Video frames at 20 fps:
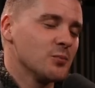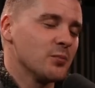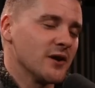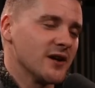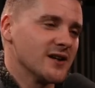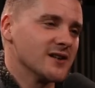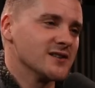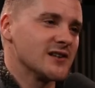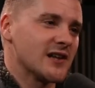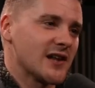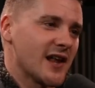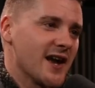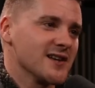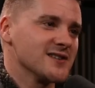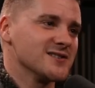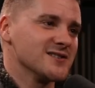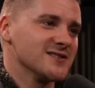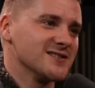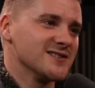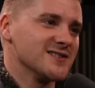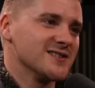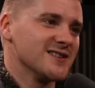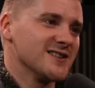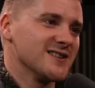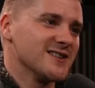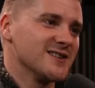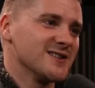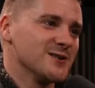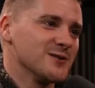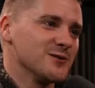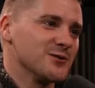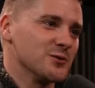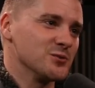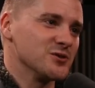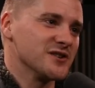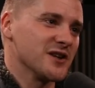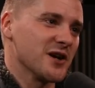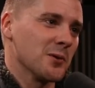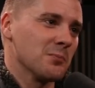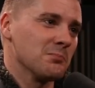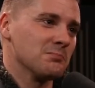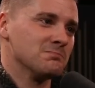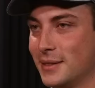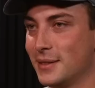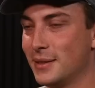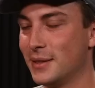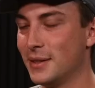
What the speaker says: biggest lesson from Sam?